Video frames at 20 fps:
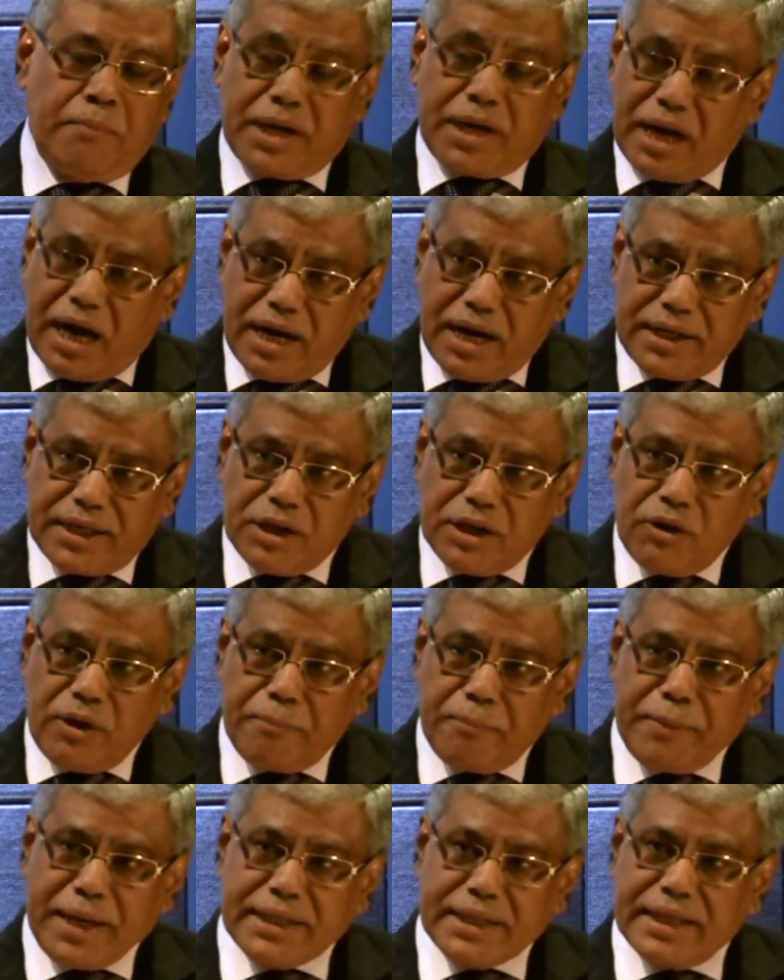But until
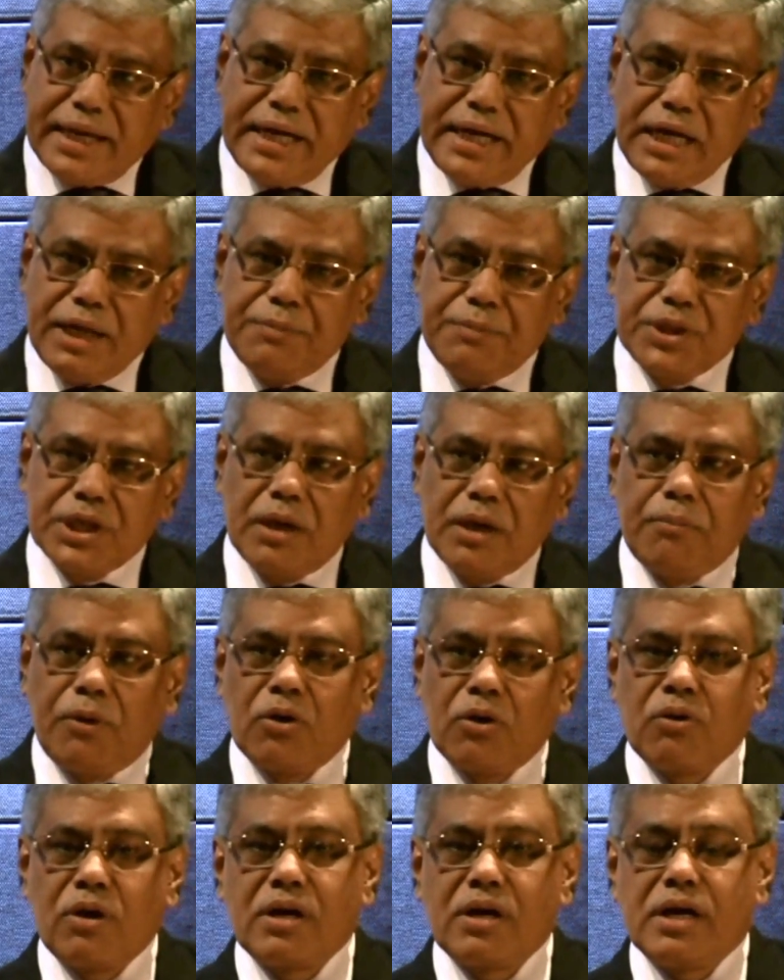we make the individual
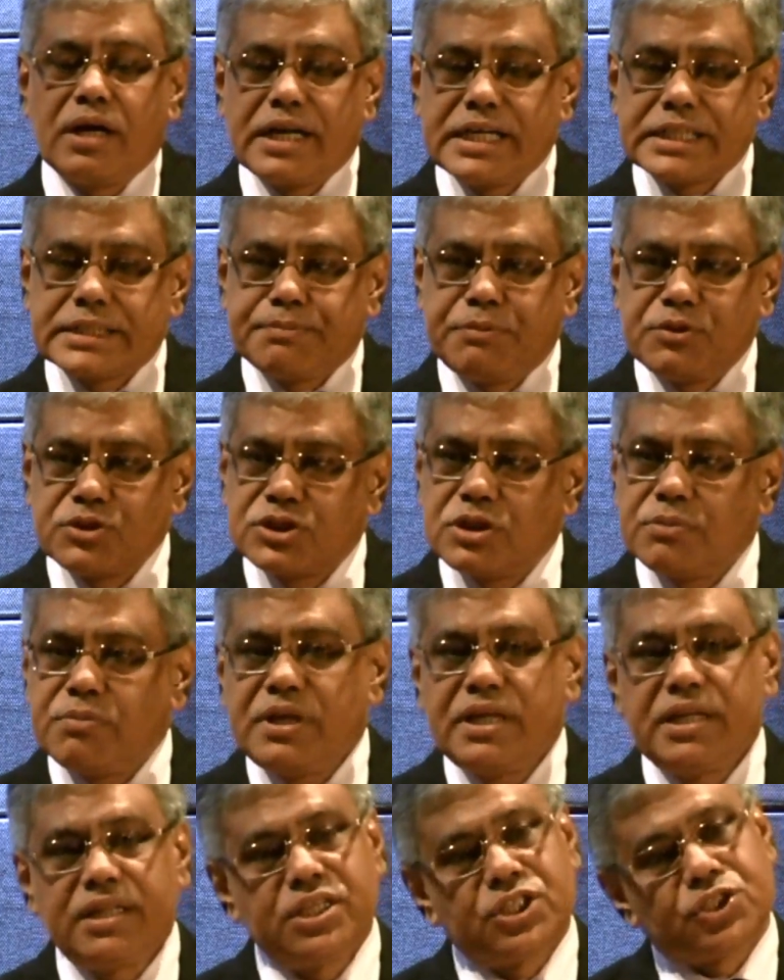borrower
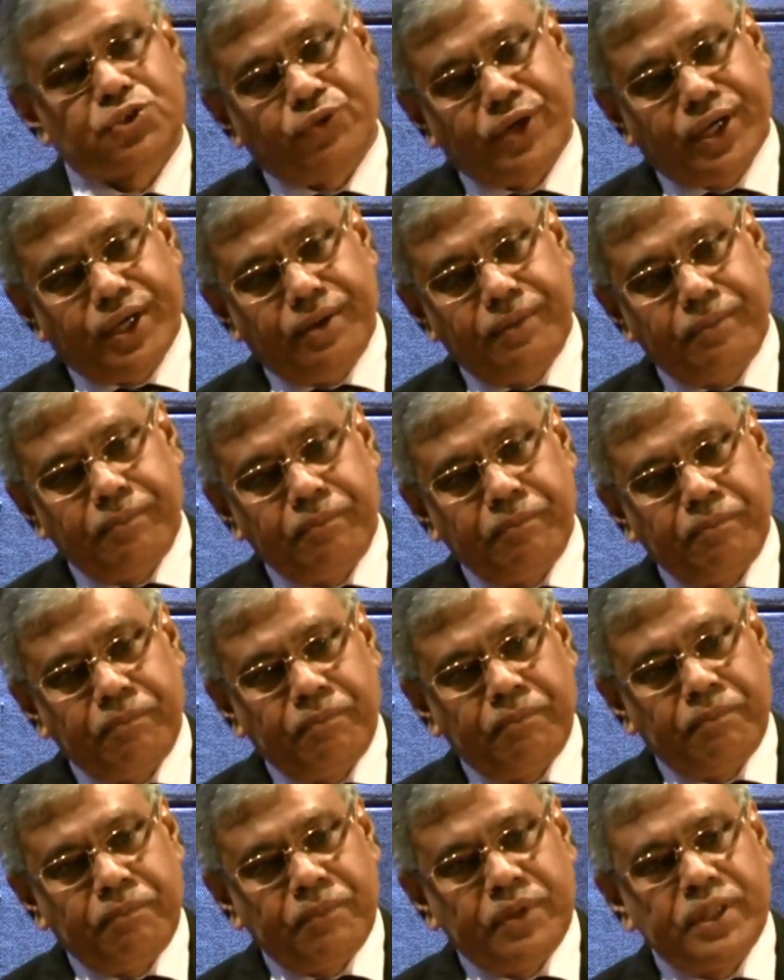responsible in this way,
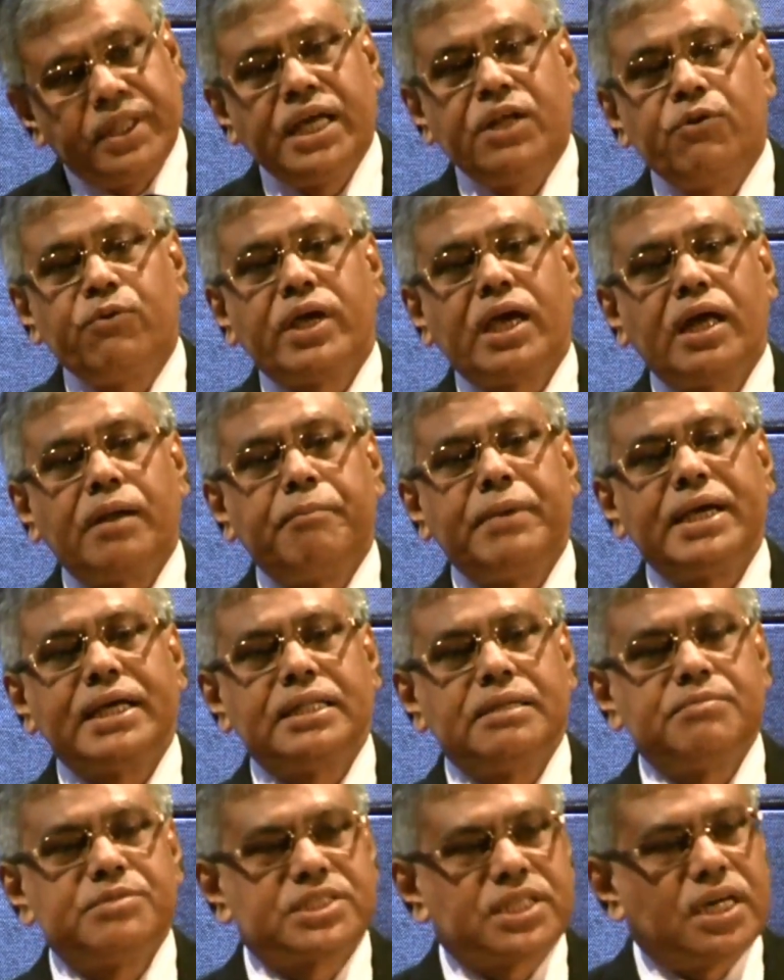then we can
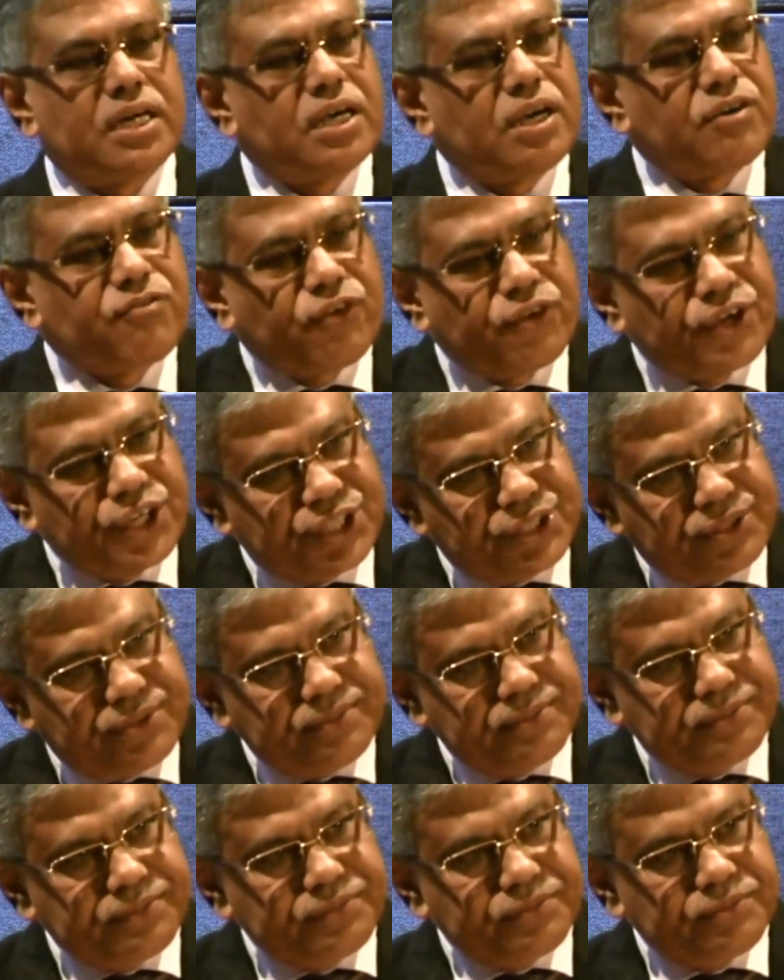make them standard for it.
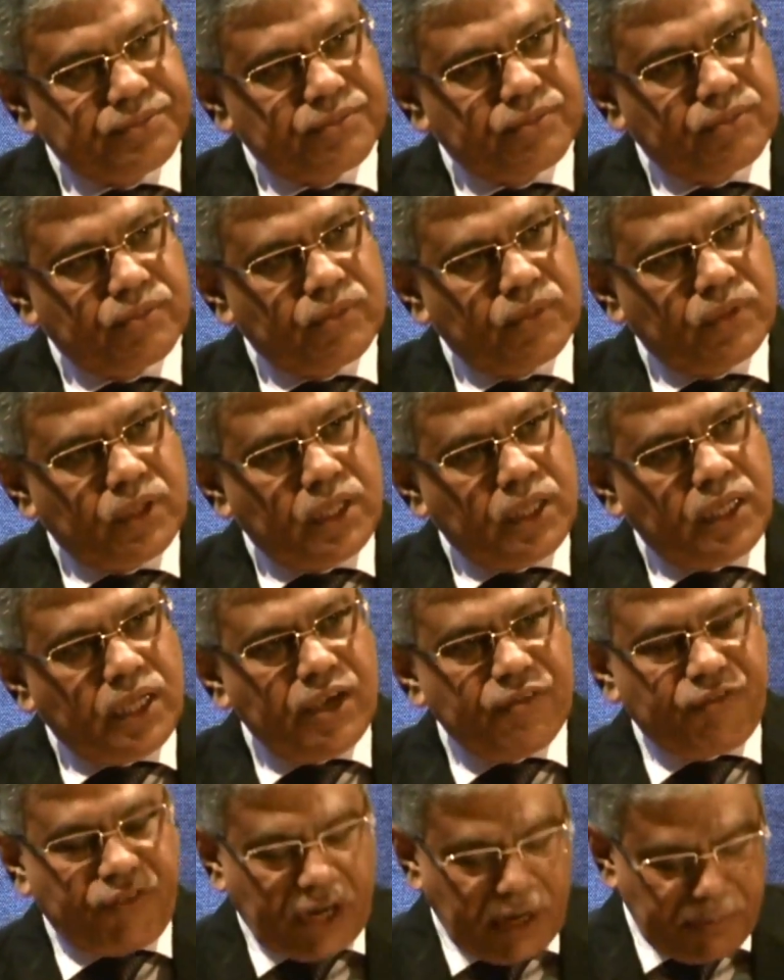
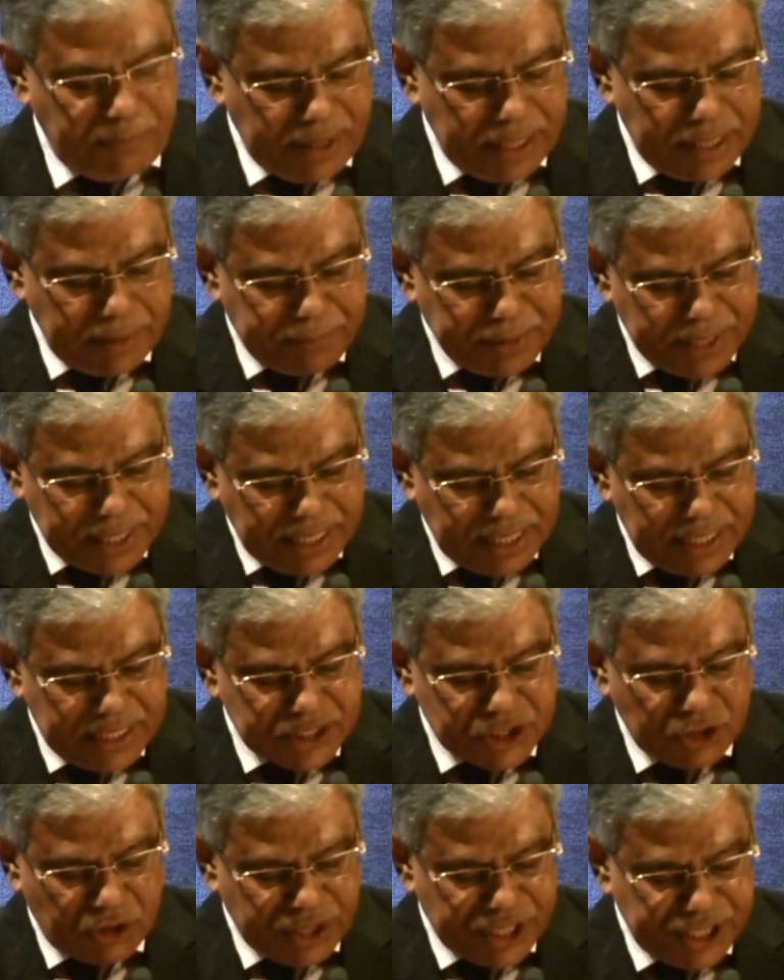If farmer if he really
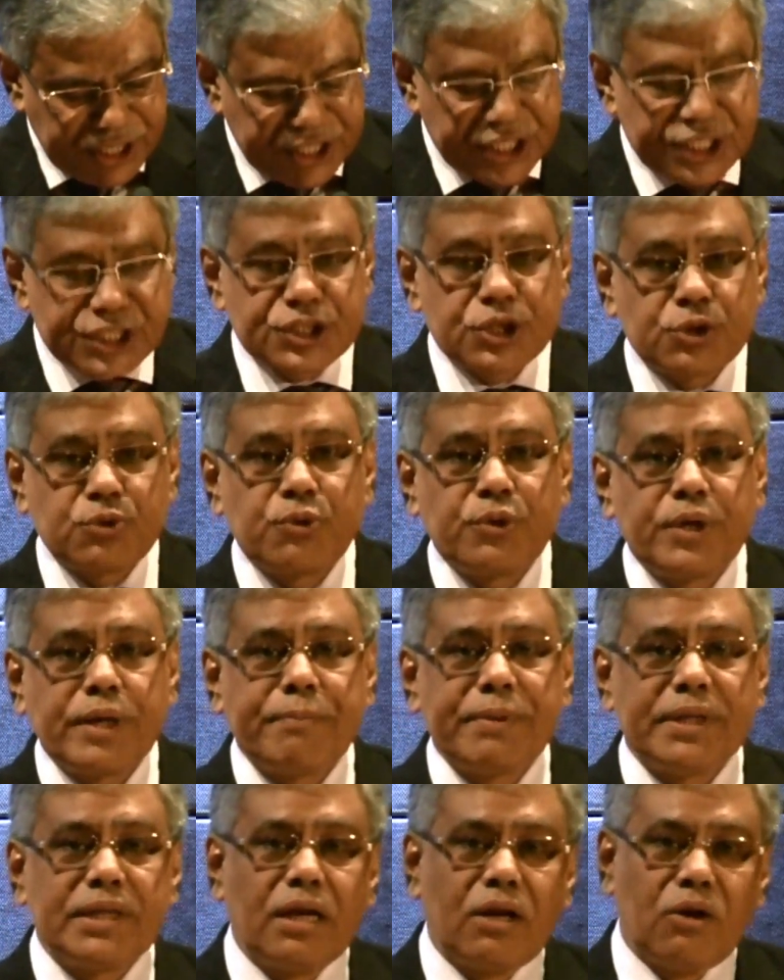is not interested to
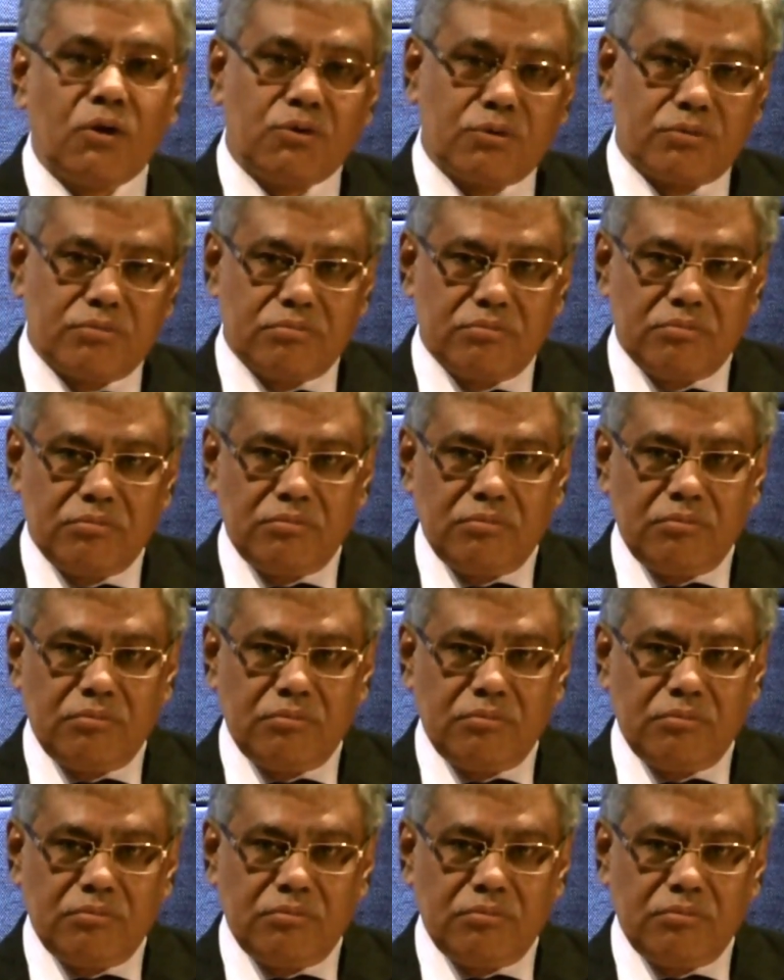repay the loan,